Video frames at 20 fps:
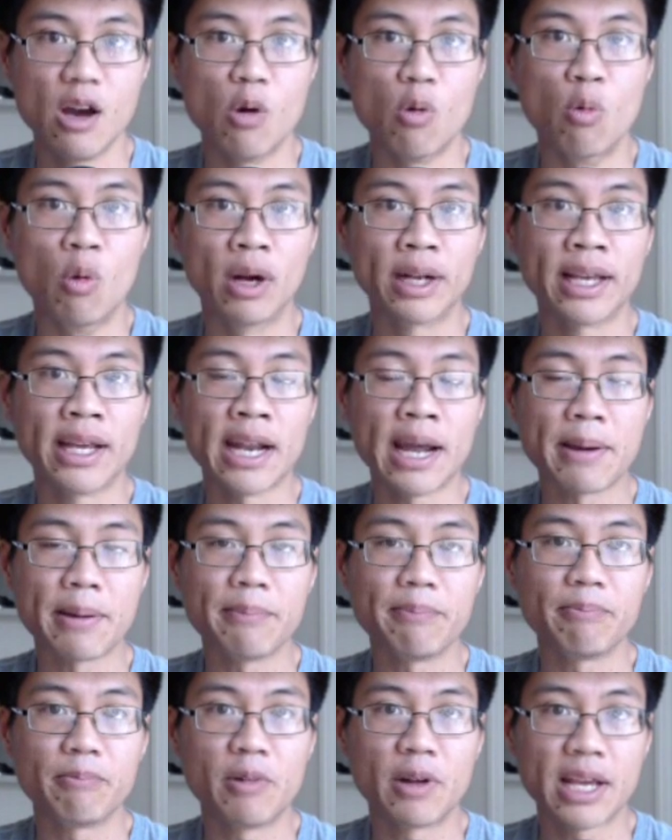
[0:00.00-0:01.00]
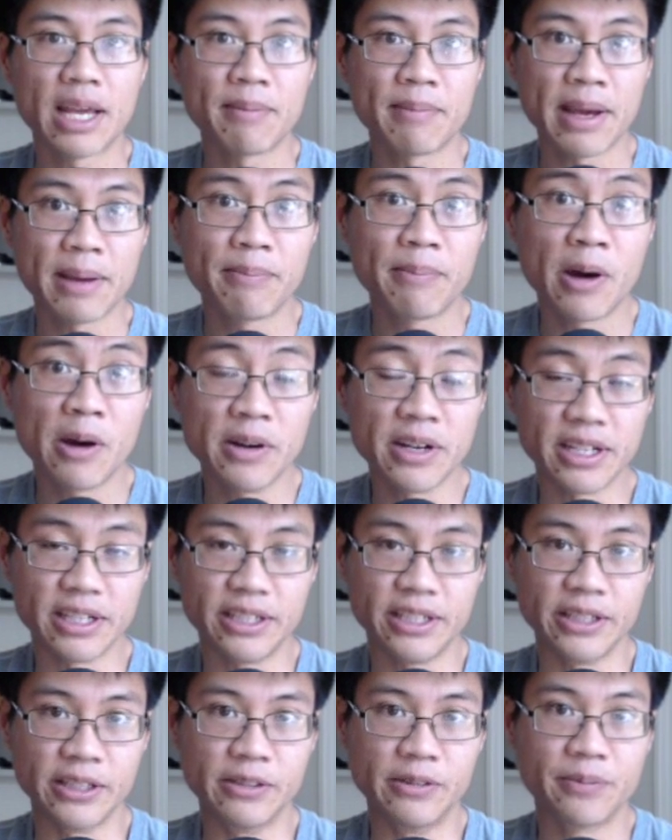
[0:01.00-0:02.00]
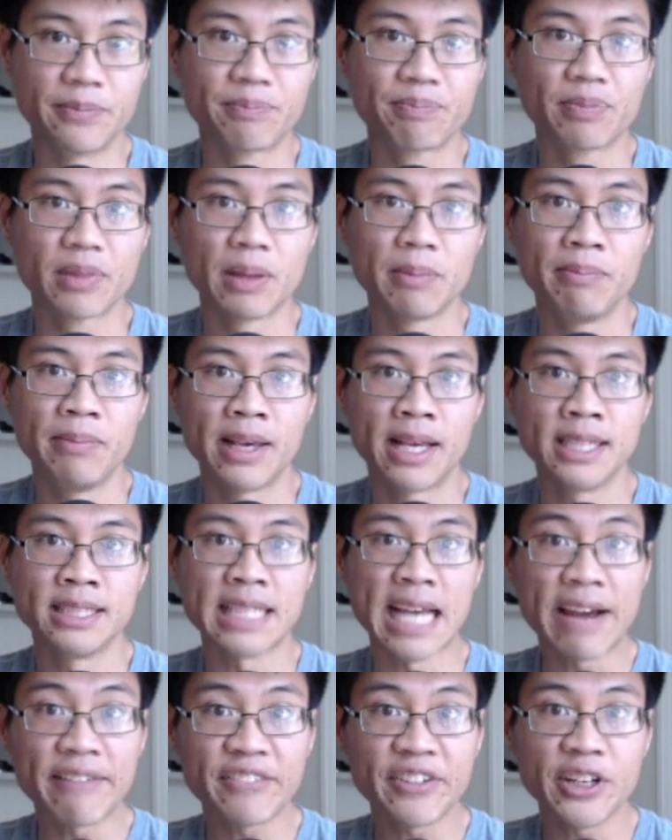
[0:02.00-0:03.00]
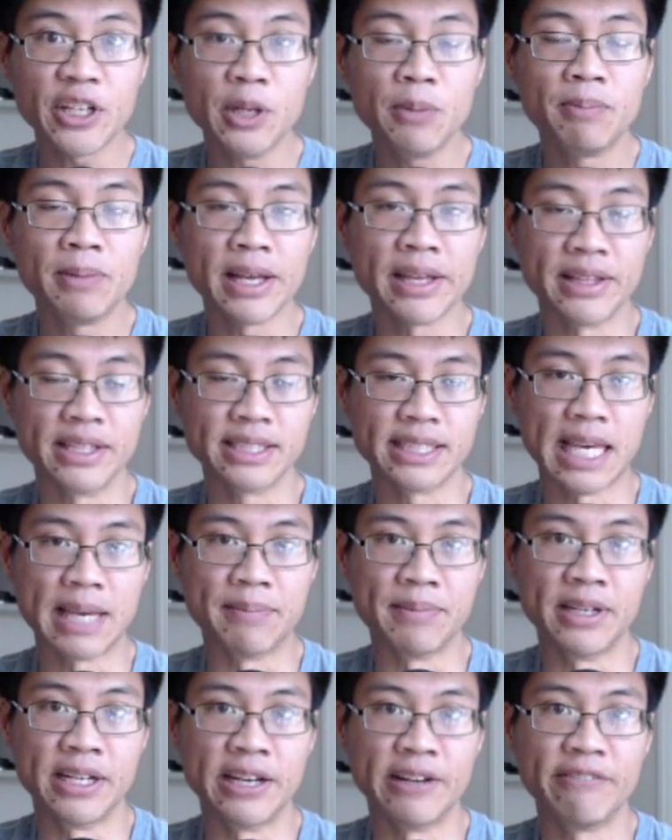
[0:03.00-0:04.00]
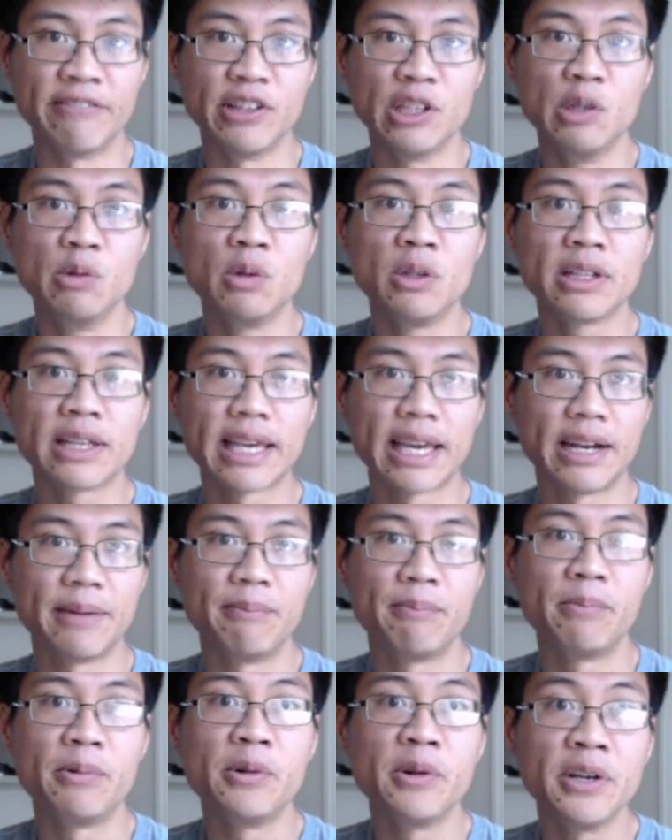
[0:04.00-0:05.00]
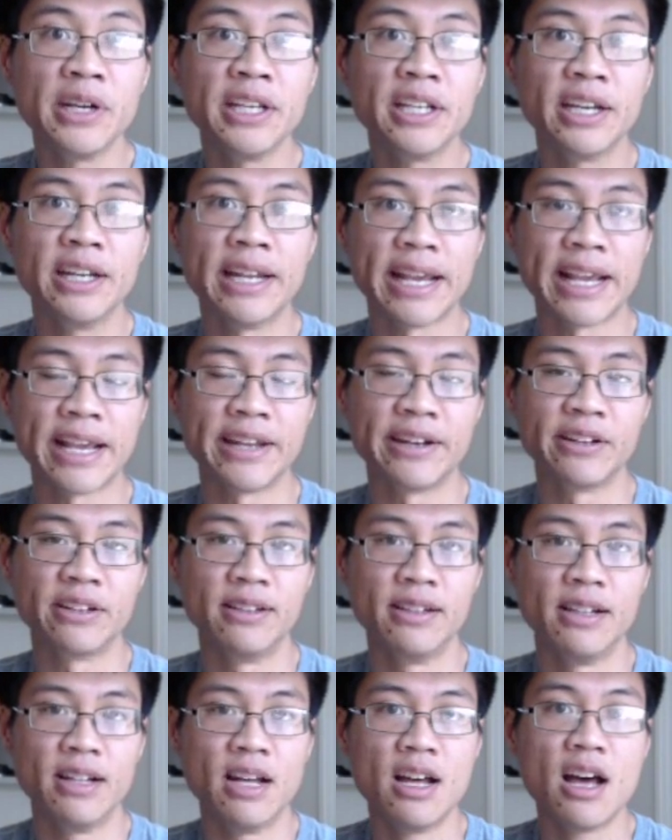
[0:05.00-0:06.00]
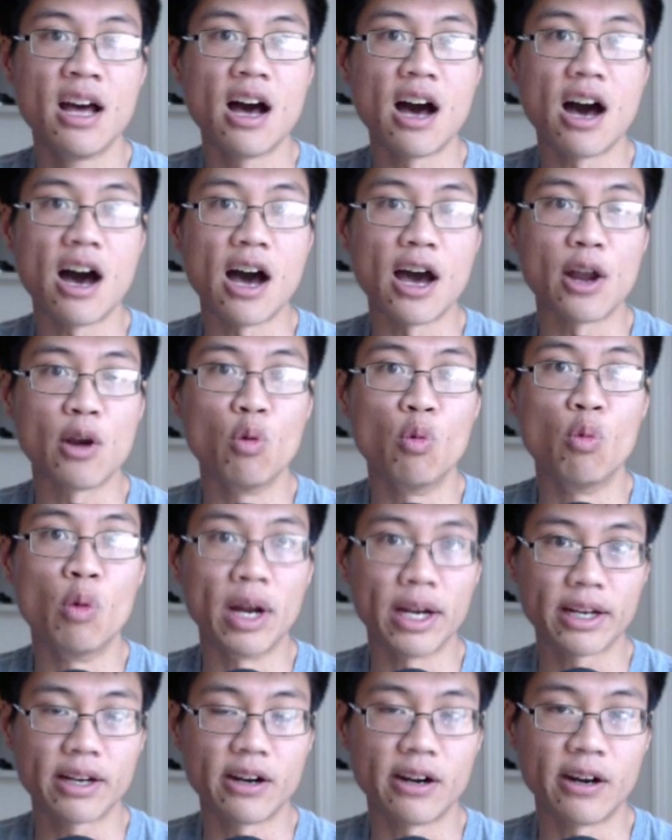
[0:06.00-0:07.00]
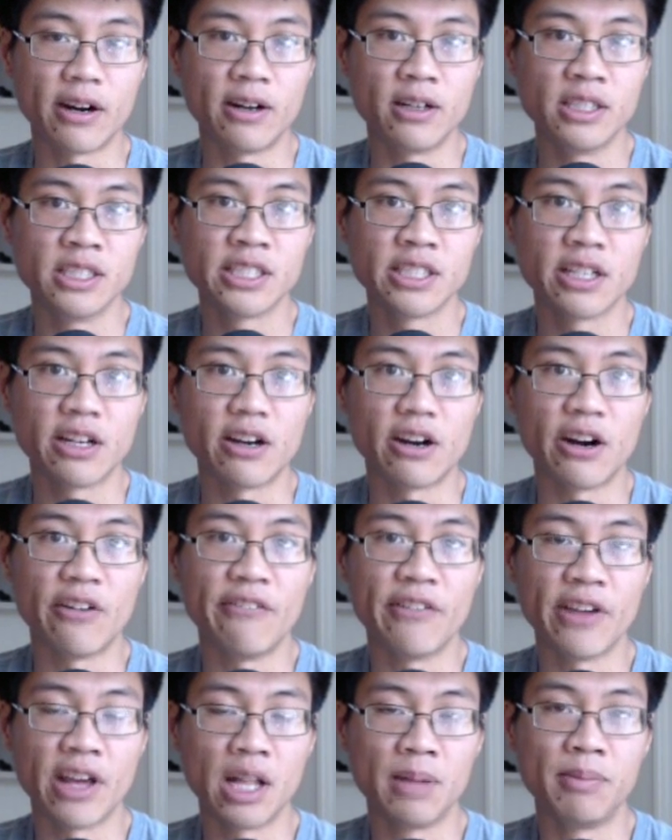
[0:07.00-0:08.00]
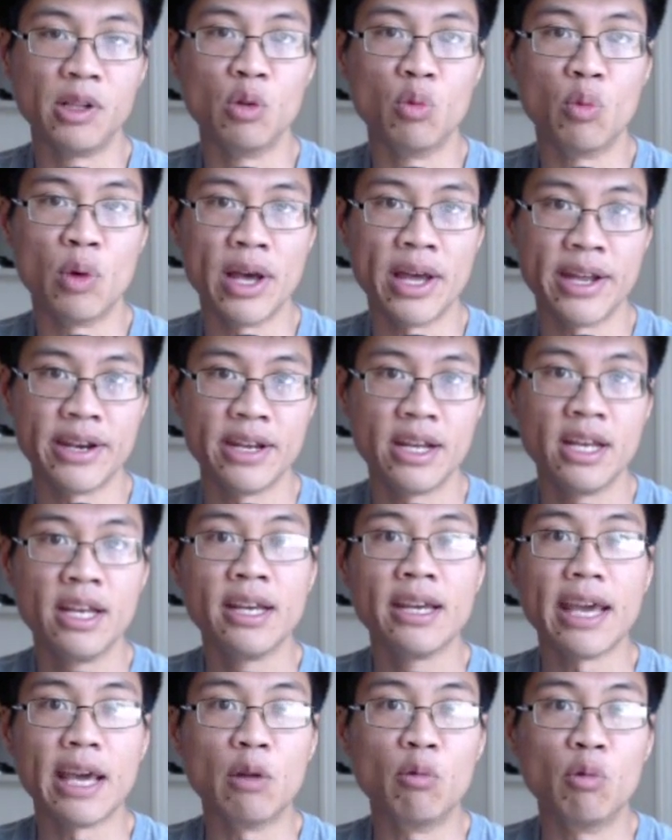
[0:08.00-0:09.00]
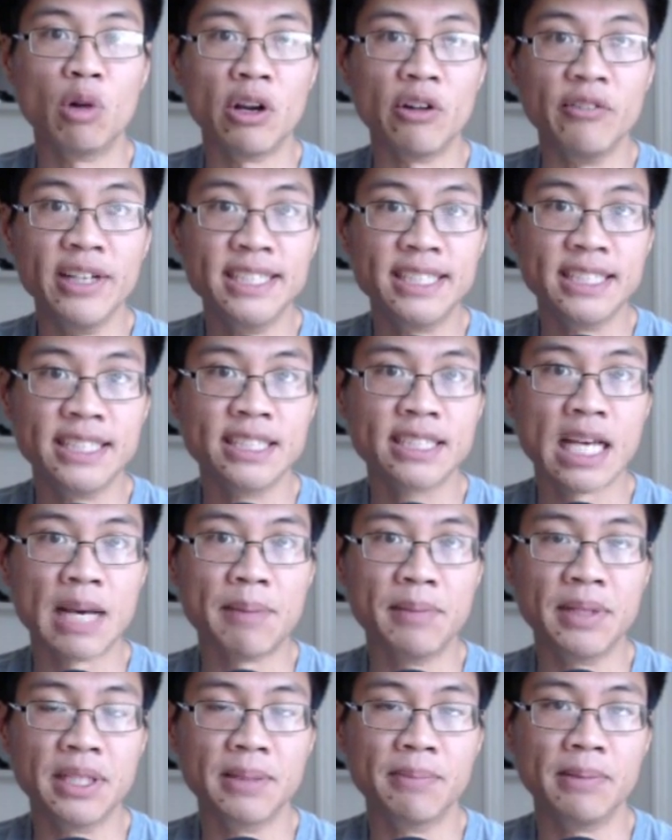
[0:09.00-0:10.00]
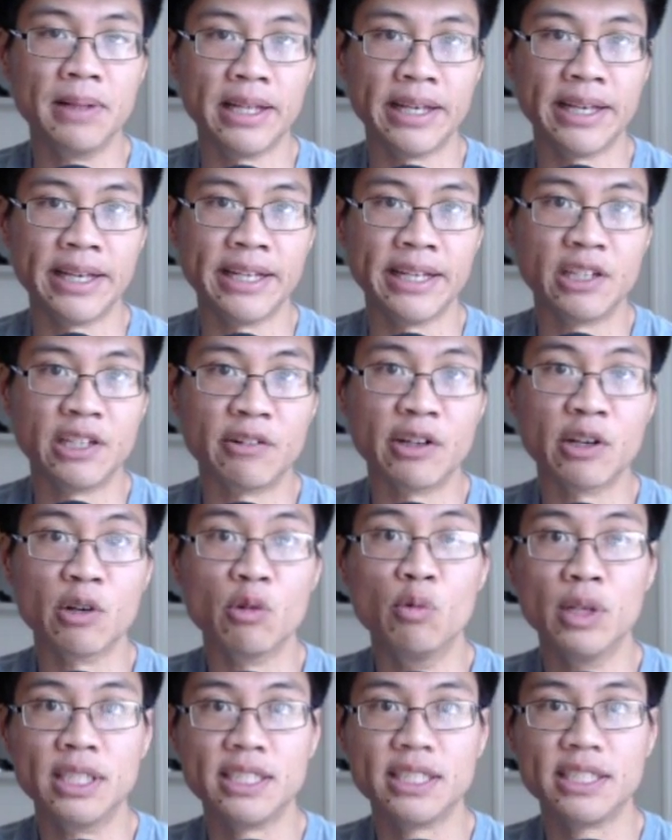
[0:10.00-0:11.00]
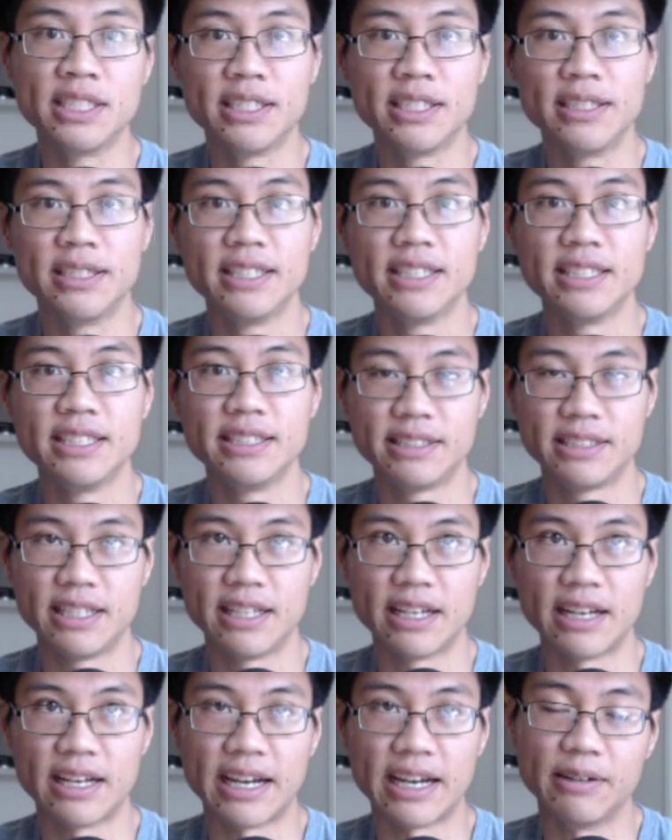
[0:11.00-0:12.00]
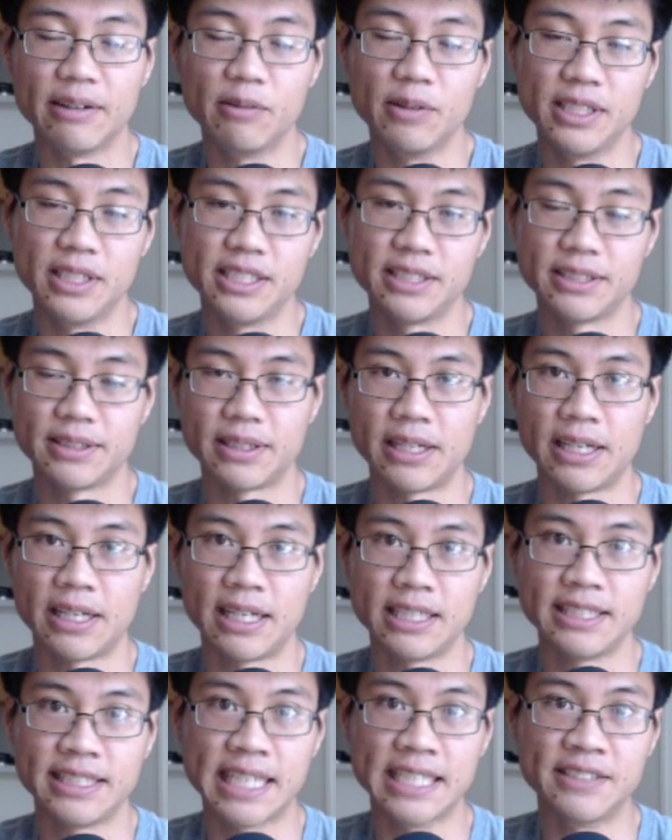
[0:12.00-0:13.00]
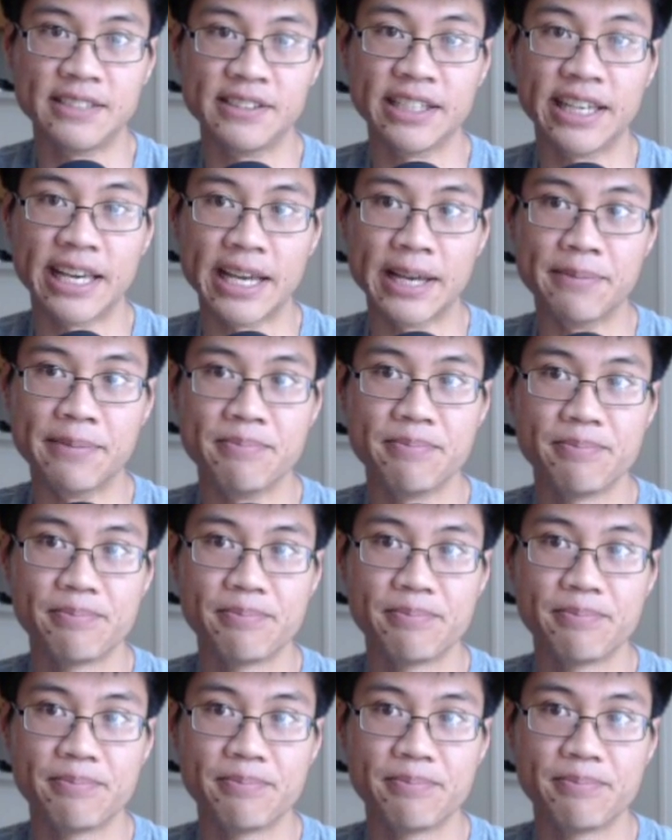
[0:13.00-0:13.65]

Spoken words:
What can my opponent do? Because after you play this game enough, you will get a pretty good handle on what cards are available when and what regions come into play during which stage of the game.